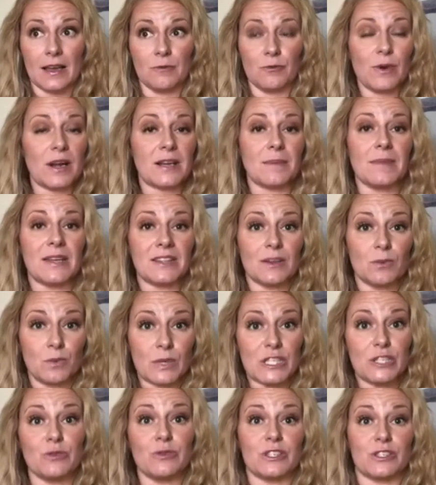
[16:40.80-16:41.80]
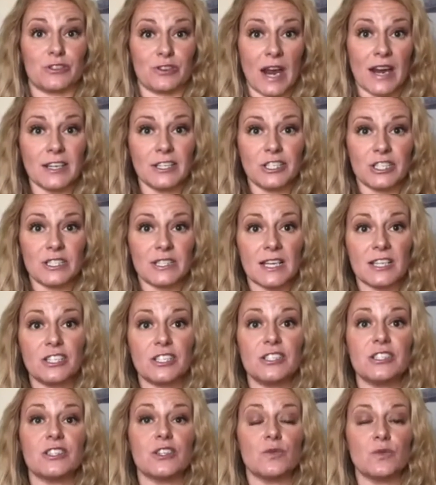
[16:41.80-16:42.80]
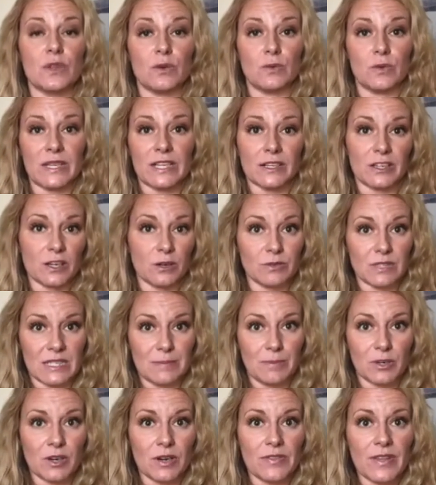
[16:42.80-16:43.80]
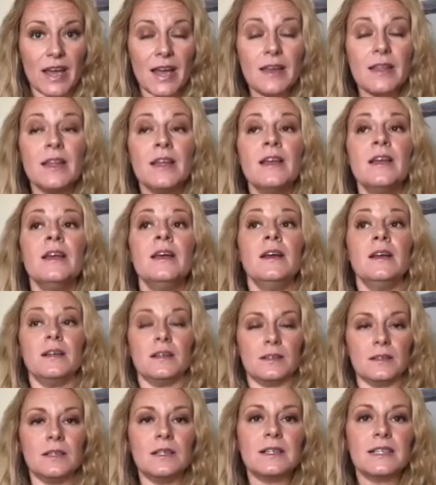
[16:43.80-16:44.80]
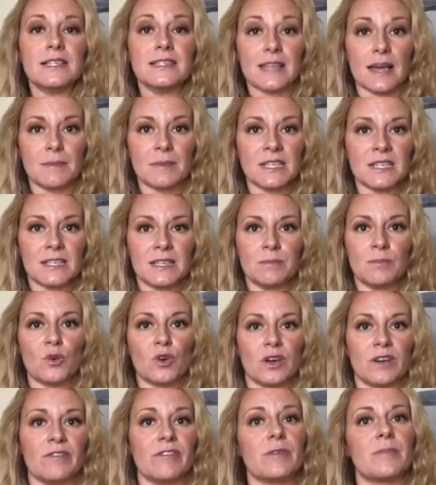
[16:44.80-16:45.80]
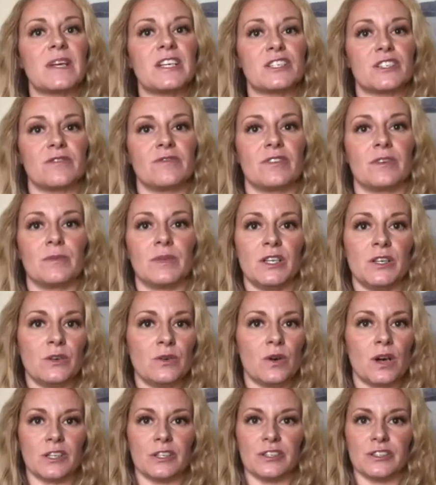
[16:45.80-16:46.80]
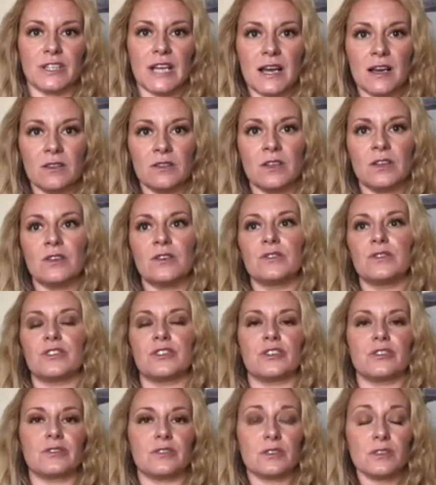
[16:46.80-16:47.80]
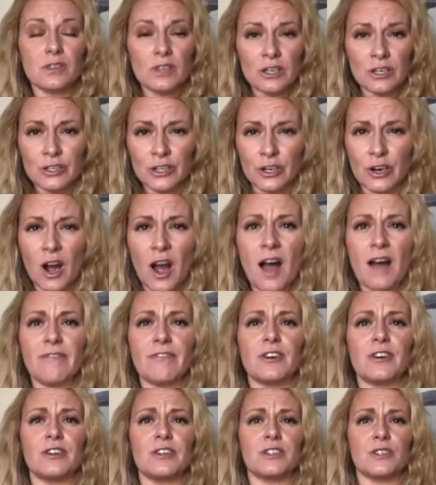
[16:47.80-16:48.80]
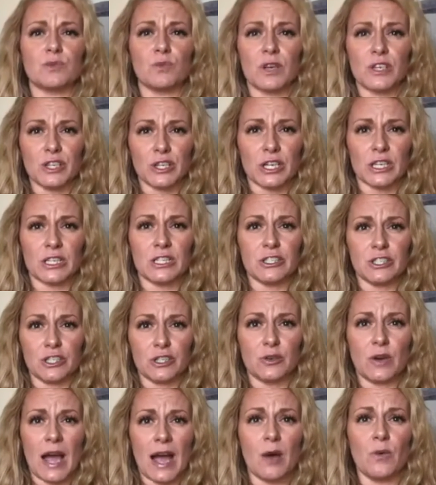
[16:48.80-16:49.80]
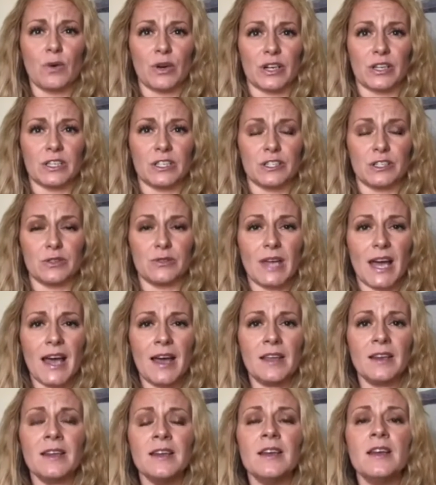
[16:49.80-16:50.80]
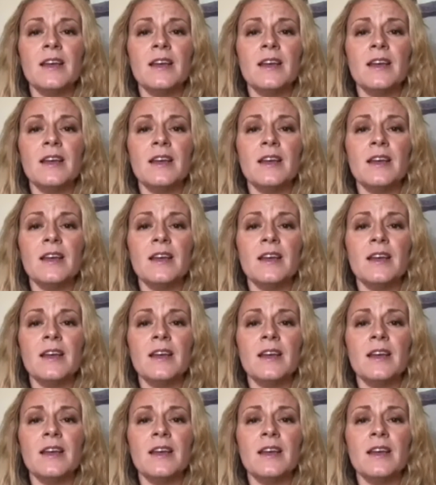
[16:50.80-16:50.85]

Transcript: recommend that we do a strategy session so that we can go deeper on that, because I'm going to need more information from you on your downloads, your offers, what you're going to do, how we're going to do that.